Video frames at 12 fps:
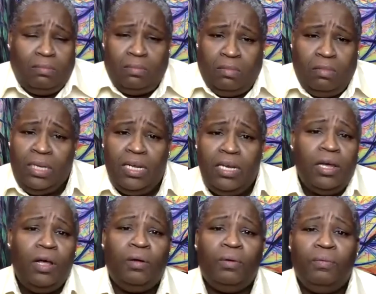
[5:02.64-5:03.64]
we didn't
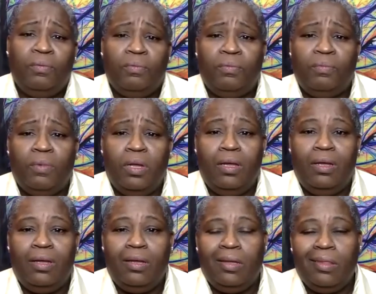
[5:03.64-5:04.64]
know.
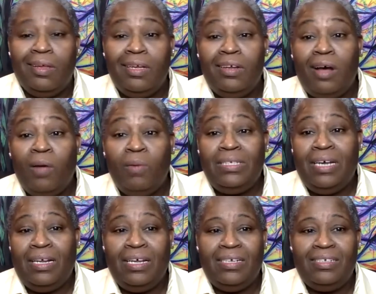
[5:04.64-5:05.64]
The adult would
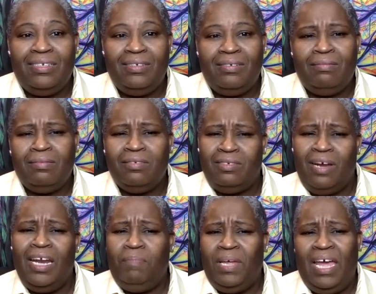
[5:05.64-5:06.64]
tell us to try
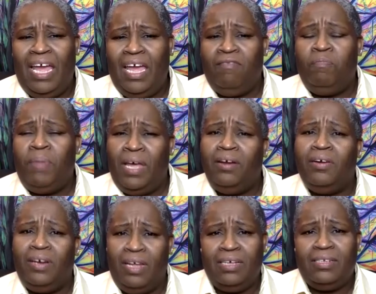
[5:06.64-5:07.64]
to behave better
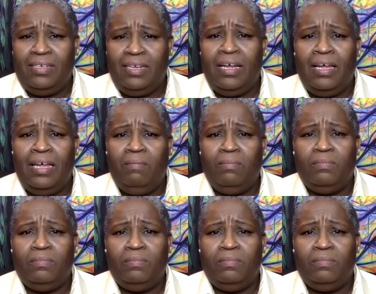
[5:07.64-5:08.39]
next time.